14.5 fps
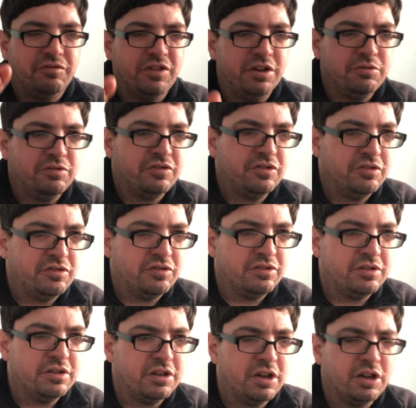viruses.
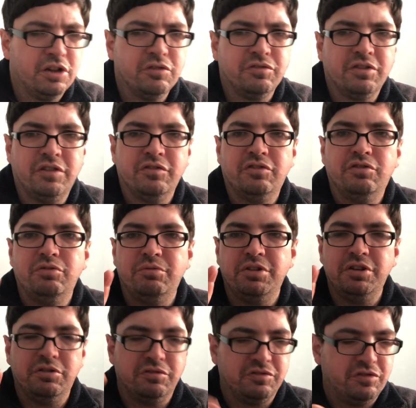And I also have the two
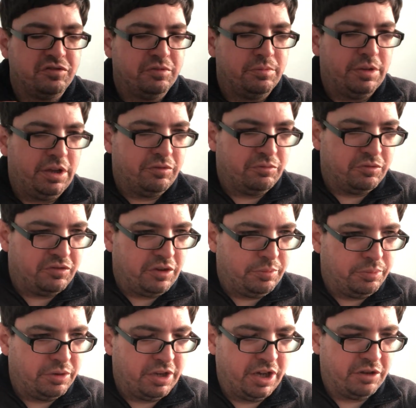ecosystem games, which they
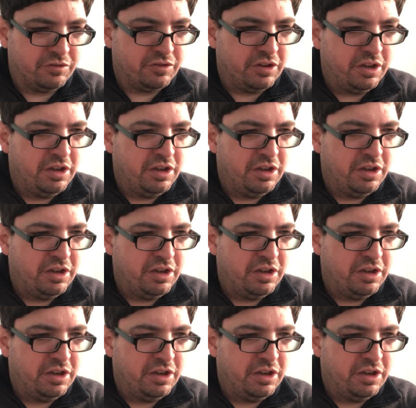put out.